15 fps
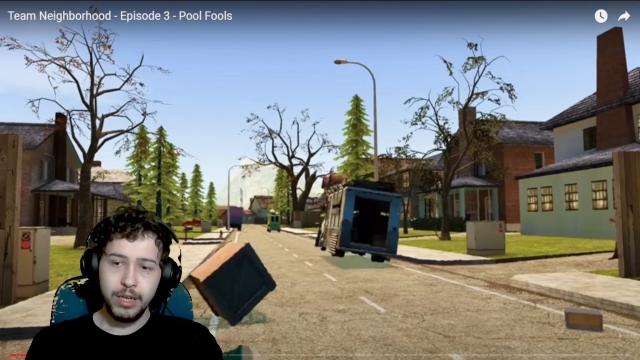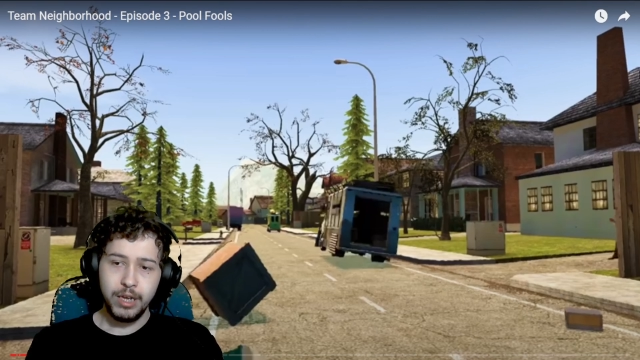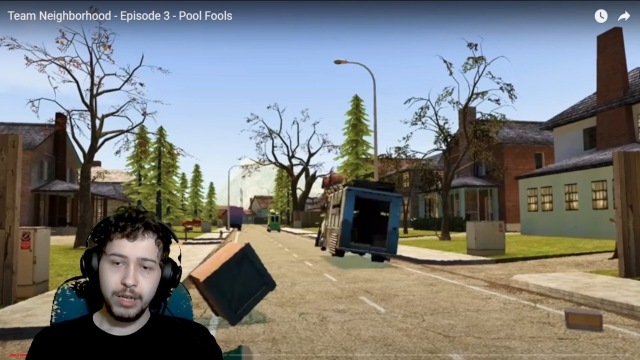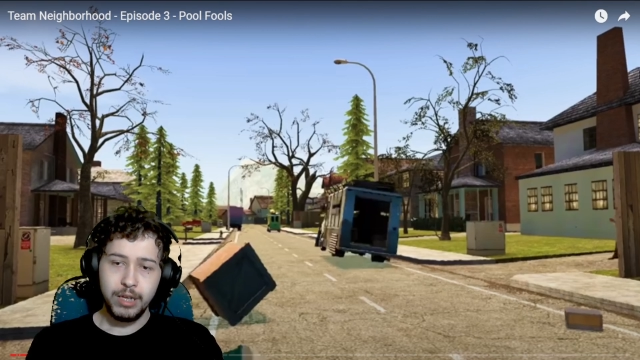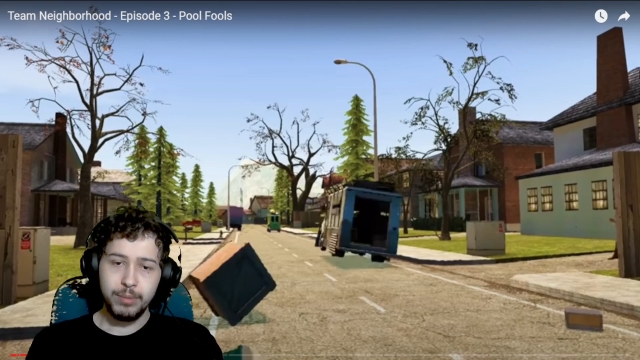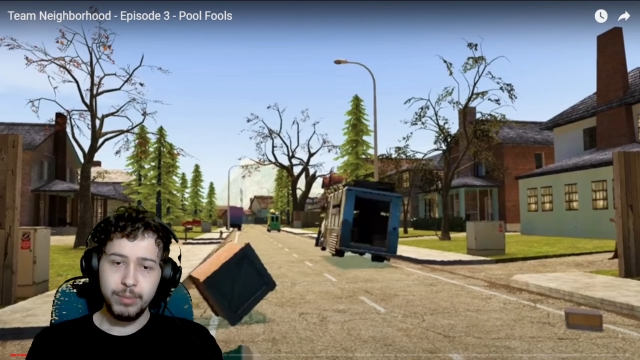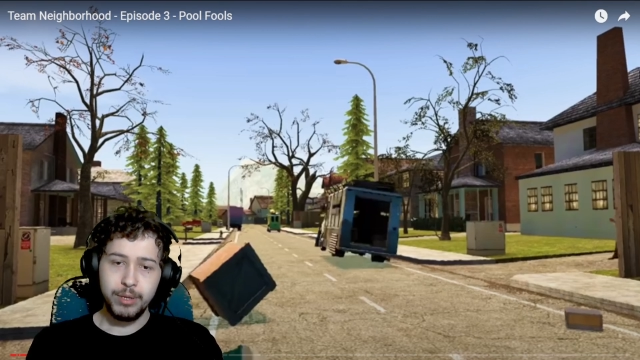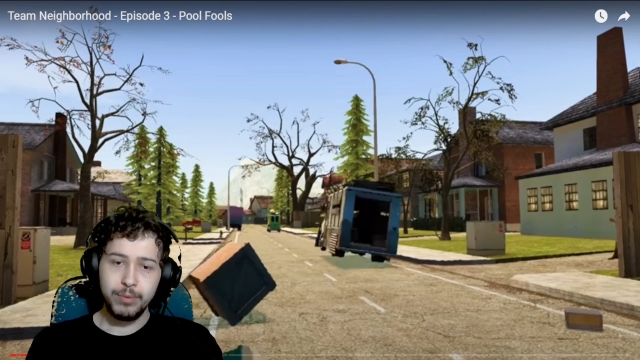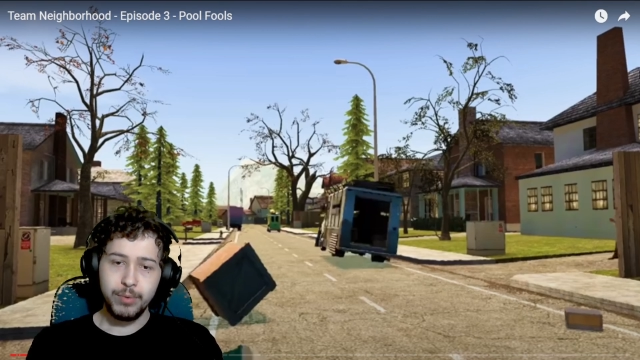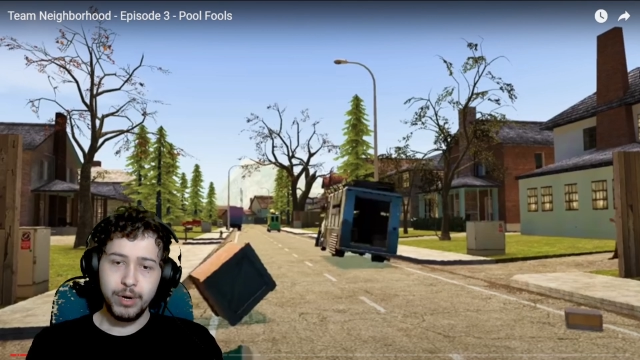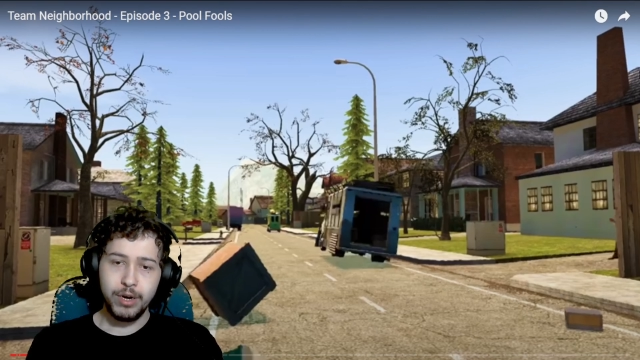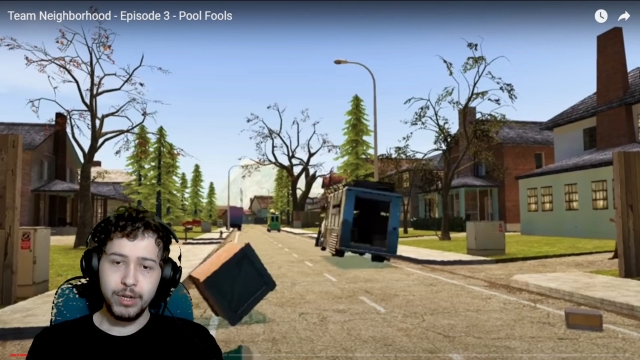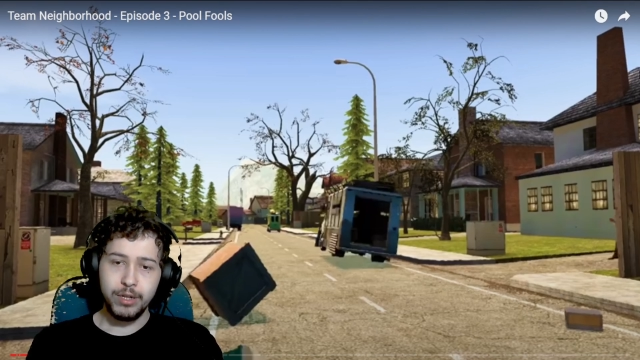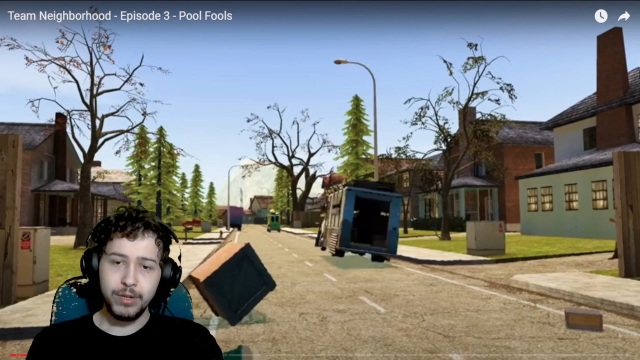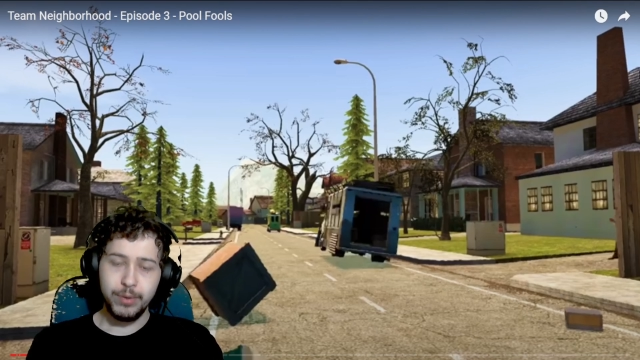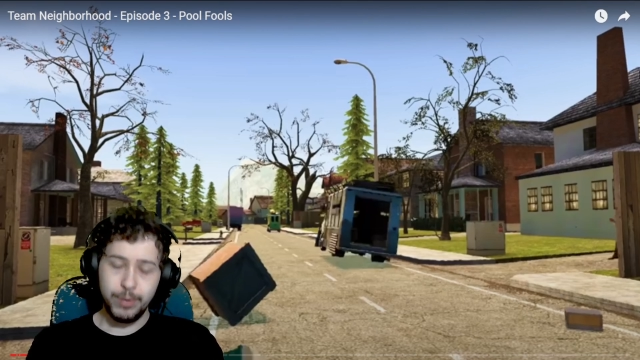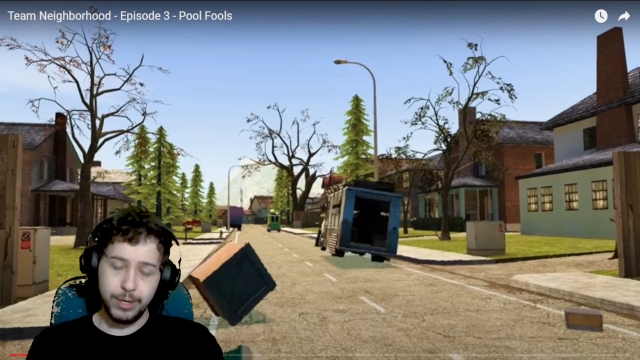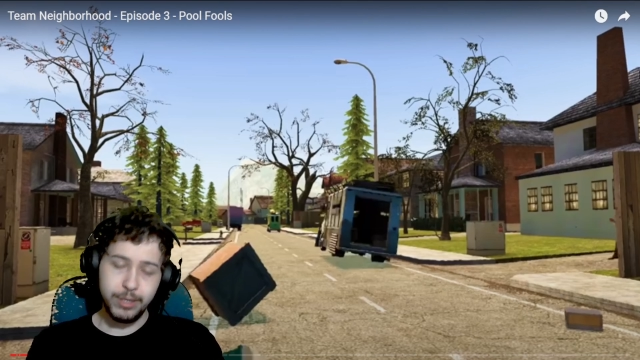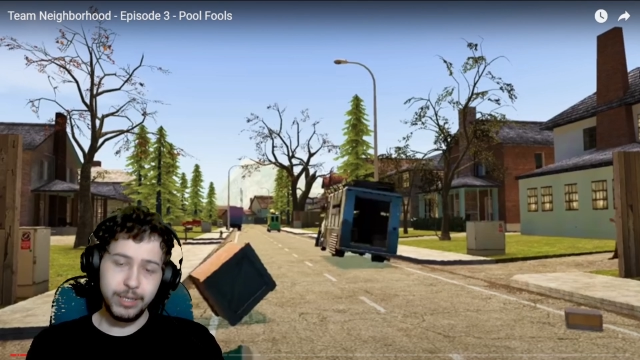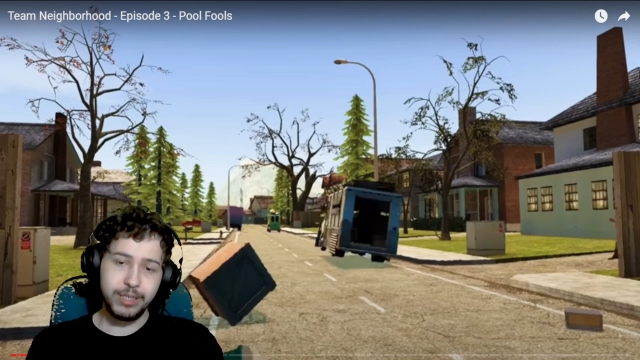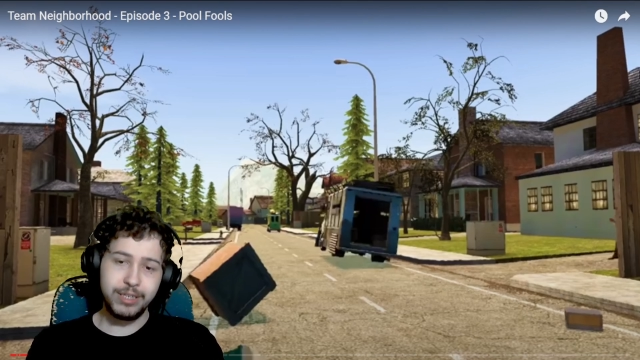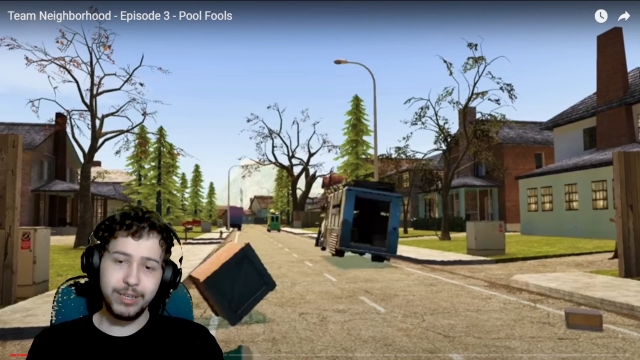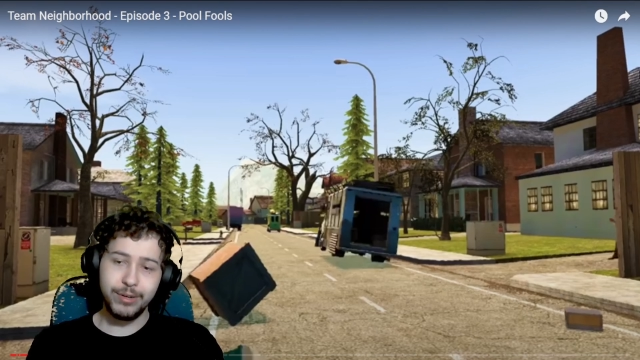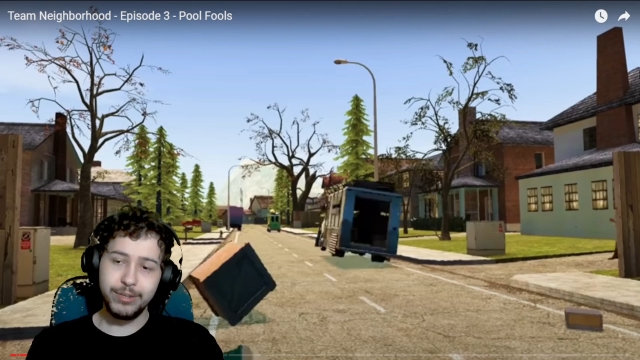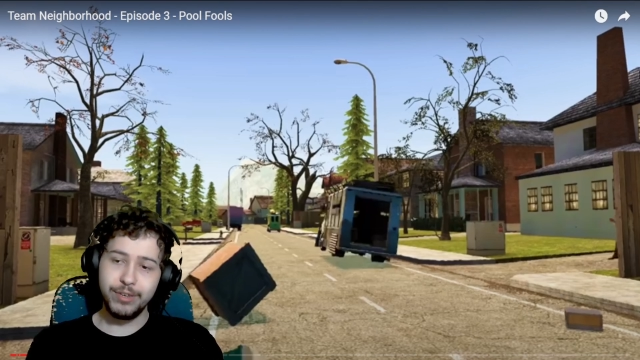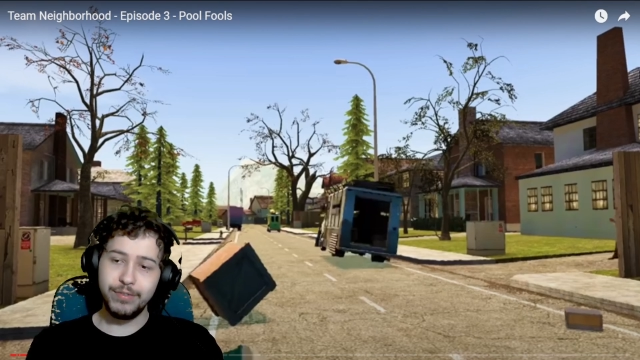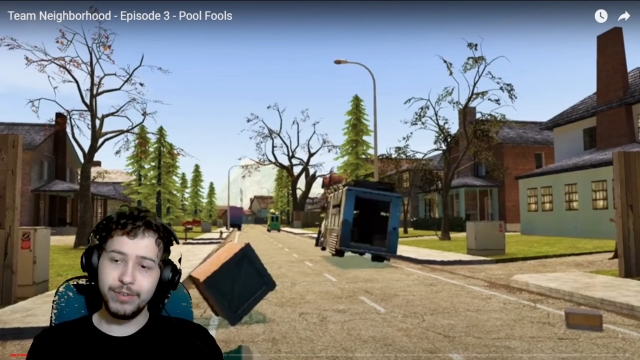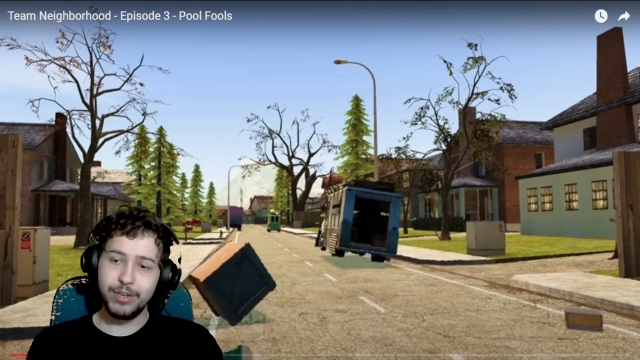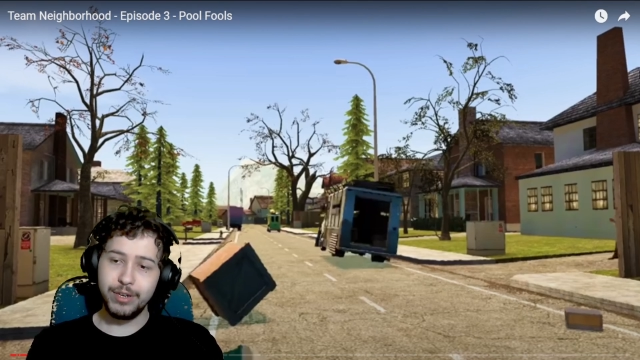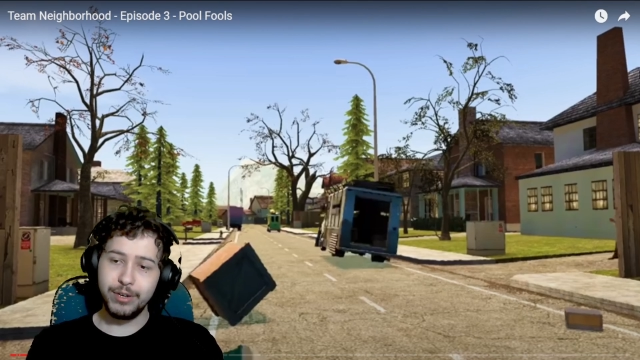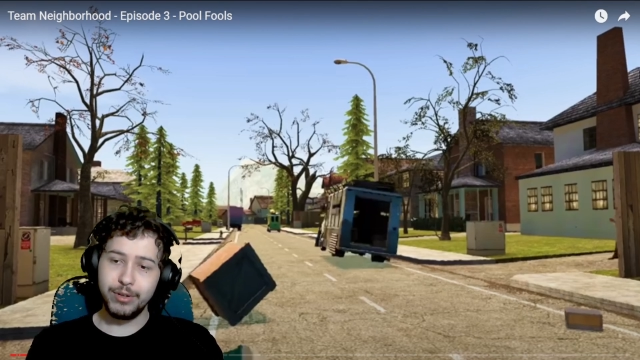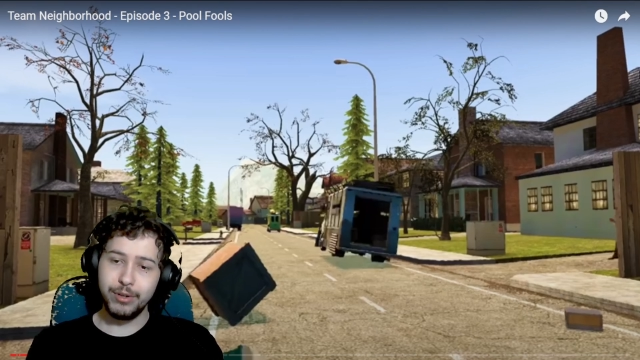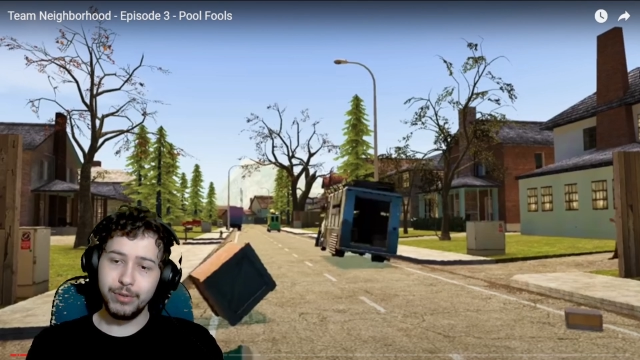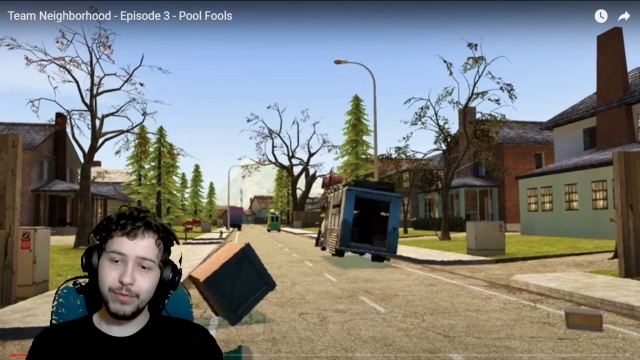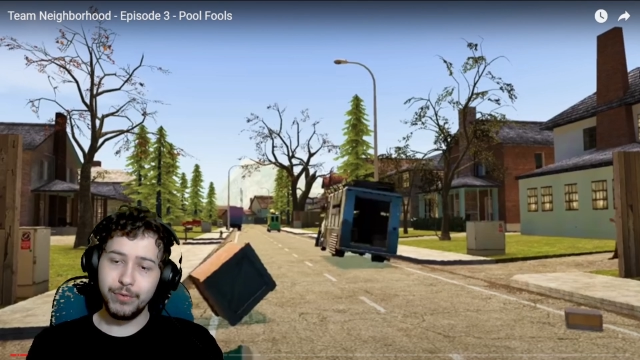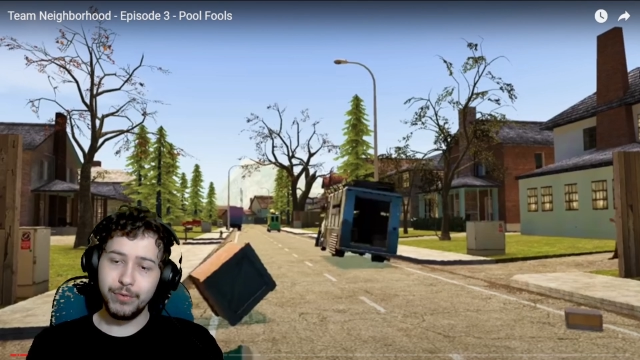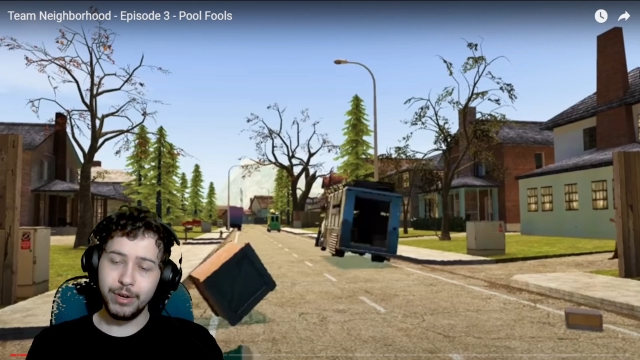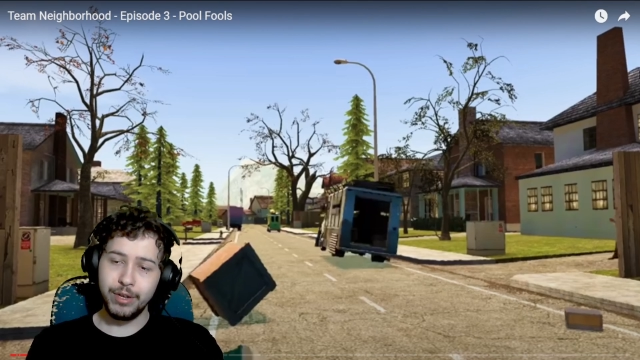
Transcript: And meanwhile, while he steals the vehicle,